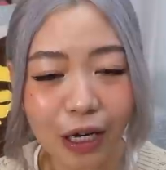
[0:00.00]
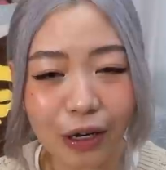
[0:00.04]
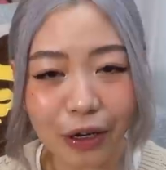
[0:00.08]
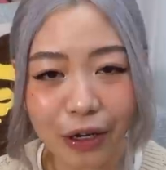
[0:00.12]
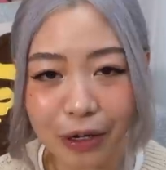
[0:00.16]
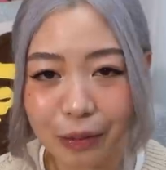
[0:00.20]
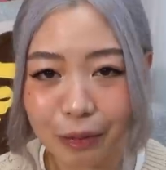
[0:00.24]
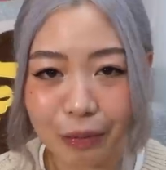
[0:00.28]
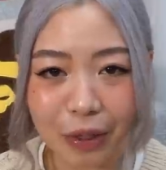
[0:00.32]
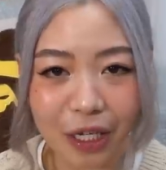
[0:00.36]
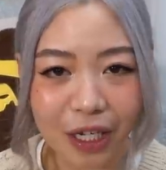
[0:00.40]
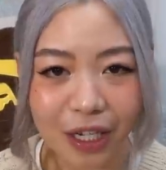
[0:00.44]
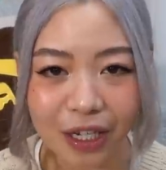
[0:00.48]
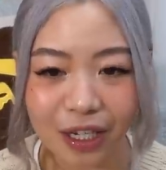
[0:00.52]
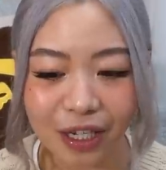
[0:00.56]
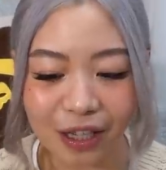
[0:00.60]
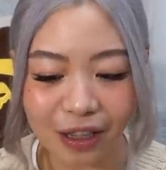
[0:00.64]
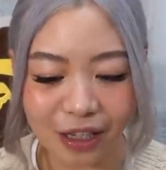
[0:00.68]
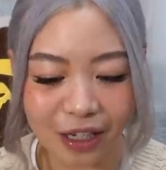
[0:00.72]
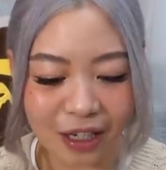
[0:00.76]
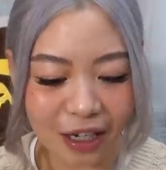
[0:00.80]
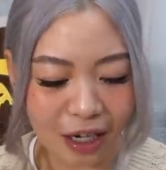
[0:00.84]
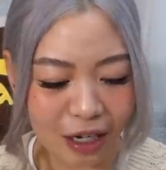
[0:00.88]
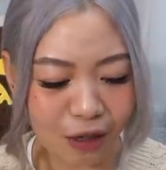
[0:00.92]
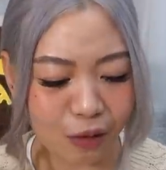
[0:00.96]
out
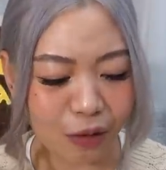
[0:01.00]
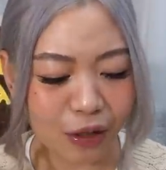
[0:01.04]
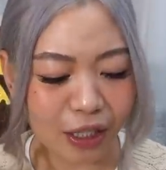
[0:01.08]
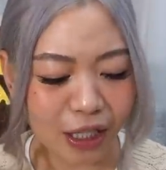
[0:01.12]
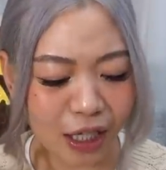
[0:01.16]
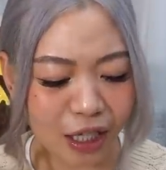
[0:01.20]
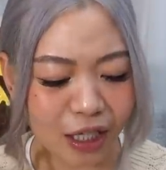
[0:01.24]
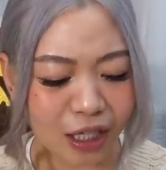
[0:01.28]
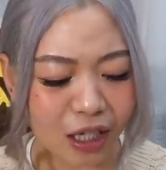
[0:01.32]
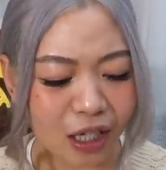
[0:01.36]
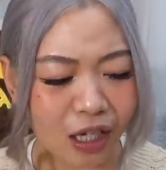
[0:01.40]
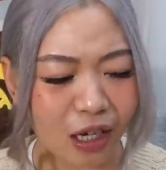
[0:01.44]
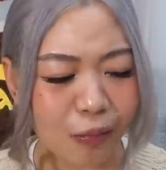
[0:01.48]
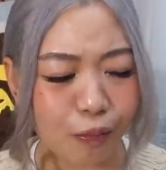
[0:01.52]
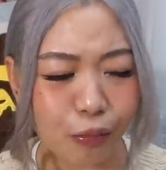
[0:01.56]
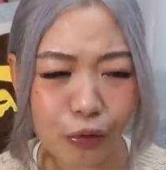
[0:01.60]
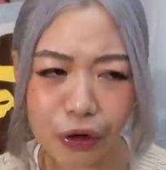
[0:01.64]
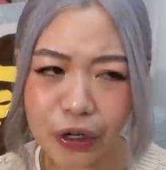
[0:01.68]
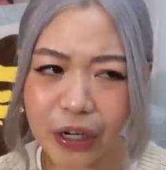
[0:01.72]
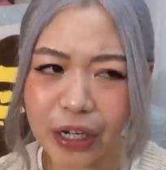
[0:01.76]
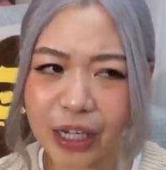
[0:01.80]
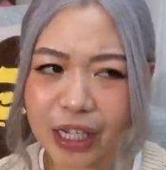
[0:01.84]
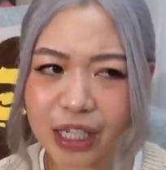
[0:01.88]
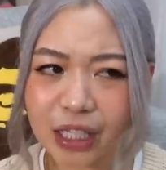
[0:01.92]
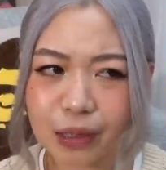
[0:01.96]
immediately and it was actually
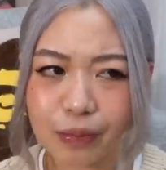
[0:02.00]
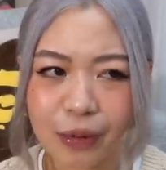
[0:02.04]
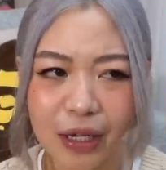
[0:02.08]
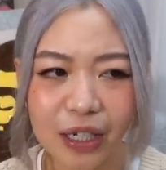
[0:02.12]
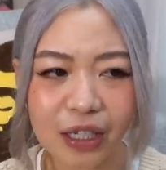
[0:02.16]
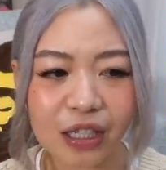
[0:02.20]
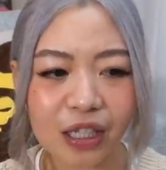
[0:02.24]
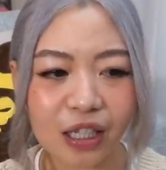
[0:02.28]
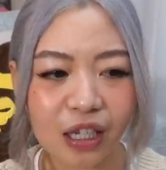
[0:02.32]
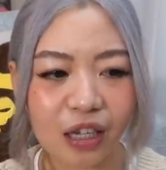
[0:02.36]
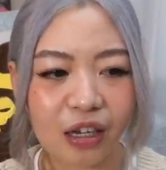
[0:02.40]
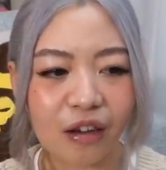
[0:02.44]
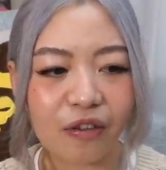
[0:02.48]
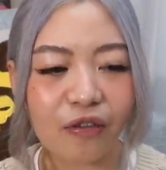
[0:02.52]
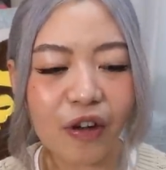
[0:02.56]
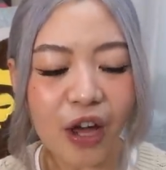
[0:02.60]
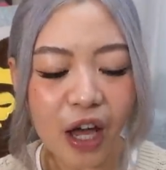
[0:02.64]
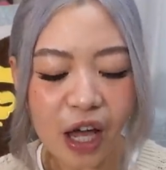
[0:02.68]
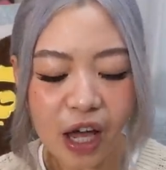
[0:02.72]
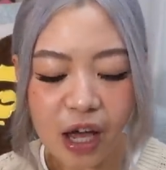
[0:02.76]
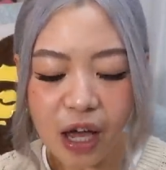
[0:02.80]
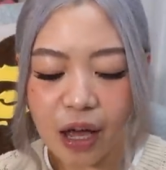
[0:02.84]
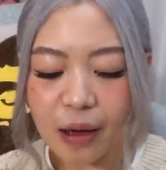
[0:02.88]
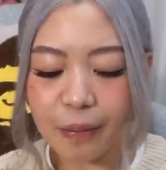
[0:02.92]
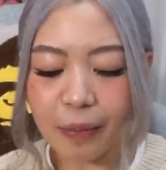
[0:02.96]
pretty expensive,
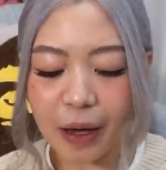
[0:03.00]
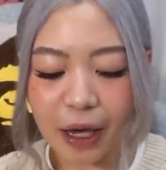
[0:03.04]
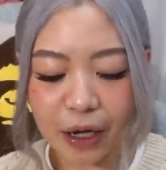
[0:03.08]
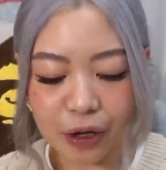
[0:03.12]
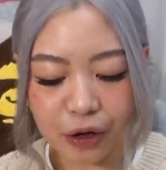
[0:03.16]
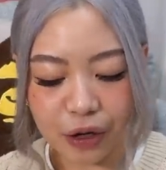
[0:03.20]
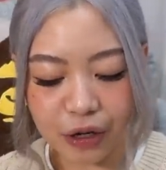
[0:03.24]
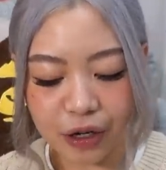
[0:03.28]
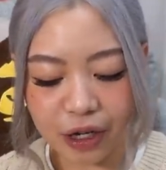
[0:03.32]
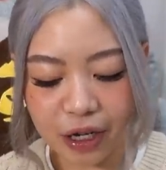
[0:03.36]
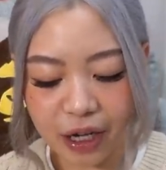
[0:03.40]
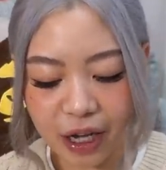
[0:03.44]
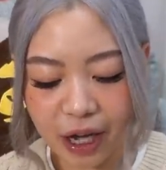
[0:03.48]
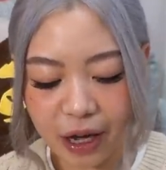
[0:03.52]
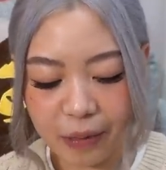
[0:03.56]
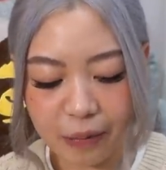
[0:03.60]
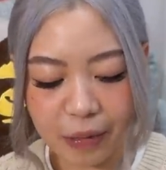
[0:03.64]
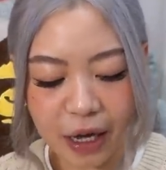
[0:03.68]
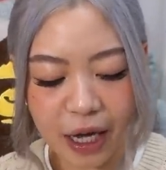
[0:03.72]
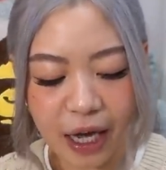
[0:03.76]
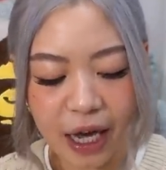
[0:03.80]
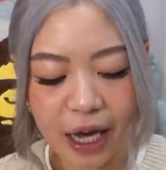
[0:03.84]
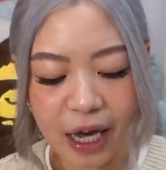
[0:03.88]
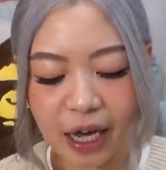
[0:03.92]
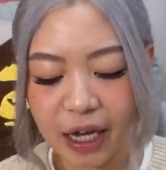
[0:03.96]
but I couldn't get
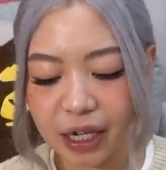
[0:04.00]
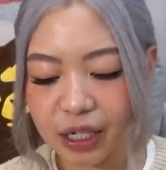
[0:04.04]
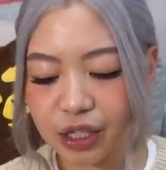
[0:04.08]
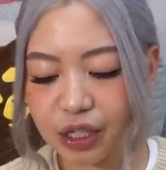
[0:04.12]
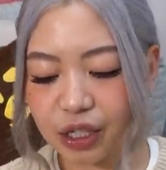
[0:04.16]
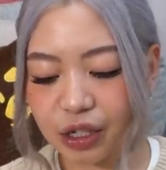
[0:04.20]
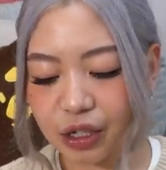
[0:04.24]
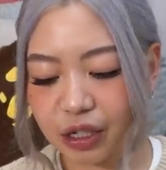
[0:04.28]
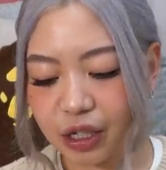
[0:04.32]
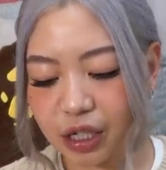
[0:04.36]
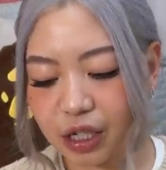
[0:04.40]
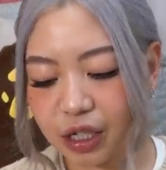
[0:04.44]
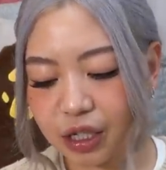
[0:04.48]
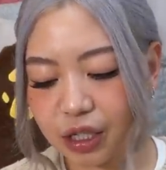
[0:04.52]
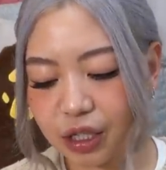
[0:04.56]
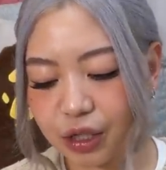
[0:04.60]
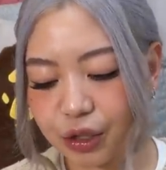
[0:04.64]
my hands on it.